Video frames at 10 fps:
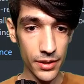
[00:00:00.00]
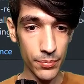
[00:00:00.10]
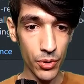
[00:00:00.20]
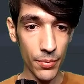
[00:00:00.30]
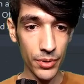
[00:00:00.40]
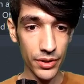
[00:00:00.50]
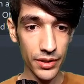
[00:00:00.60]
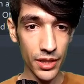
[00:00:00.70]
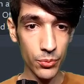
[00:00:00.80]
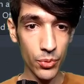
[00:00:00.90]
property
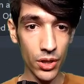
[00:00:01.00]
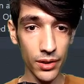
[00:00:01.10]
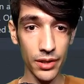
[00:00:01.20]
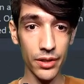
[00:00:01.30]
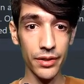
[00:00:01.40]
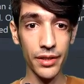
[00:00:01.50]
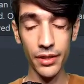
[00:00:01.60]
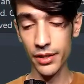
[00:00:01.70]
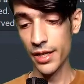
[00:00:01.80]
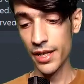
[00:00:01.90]
that we are learning,
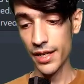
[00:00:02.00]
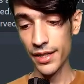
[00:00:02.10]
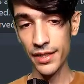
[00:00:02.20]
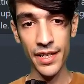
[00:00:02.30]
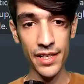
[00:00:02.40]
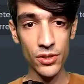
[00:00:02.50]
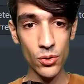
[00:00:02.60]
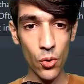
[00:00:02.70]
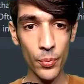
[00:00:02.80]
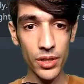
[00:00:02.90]
and it has
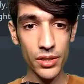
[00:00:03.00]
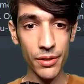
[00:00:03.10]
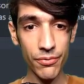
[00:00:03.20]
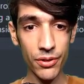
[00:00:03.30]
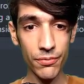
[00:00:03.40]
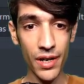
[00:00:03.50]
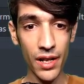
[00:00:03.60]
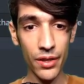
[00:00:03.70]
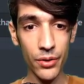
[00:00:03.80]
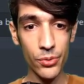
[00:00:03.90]
so many different
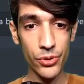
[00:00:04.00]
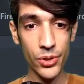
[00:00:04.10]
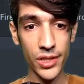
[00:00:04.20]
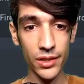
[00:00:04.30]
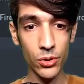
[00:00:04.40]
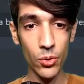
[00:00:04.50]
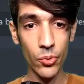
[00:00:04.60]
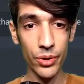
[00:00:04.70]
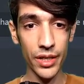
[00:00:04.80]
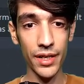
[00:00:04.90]
values. You can go
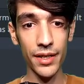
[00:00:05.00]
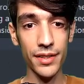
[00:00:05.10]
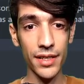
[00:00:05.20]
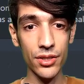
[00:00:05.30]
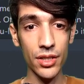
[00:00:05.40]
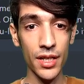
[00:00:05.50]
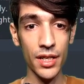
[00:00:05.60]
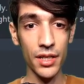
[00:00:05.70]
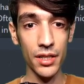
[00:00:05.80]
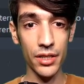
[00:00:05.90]
ahead and
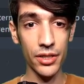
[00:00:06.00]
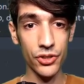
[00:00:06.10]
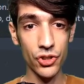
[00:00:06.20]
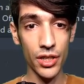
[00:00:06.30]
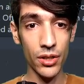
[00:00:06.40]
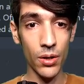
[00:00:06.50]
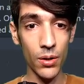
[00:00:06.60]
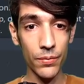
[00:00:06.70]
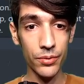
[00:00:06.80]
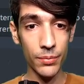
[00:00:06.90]
check all
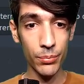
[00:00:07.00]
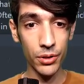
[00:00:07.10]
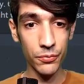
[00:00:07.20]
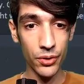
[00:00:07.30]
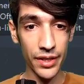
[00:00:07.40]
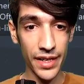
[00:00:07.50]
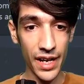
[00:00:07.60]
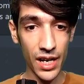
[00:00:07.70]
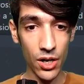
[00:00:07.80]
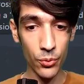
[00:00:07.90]
of them, but for
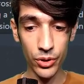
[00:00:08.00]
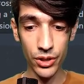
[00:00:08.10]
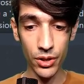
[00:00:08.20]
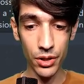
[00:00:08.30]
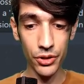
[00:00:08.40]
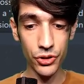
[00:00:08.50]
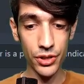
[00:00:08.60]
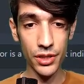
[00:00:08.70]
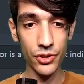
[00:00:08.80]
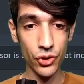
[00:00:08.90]
now we are just
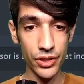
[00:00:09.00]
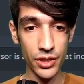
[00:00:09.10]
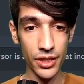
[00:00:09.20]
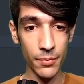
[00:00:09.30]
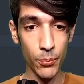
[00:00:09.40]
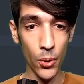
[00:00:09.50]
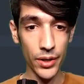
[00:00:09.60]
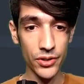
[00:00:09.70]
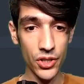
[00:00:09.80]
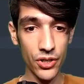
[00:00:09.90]
interested in
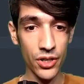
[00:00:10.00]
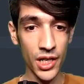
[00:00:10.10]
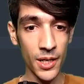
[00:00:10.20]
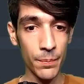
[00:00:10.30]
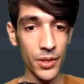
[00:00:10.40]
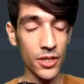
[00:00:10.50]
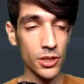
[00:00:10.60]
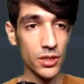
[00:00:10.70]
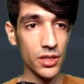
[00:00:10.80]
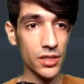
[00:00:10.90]
pointer because
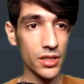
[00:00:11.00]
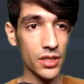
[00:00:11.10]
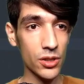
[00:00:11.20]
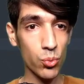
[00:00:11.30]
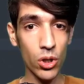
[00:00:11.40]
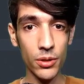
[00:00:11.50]
this is what